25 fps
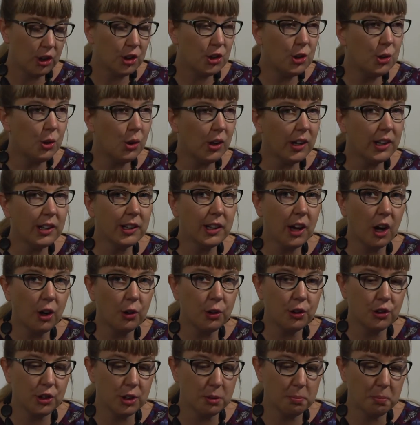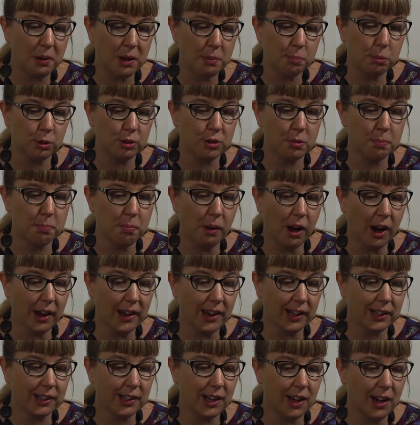"You're encouraging people to buy
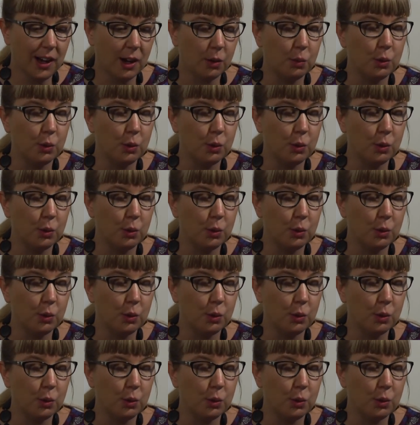a car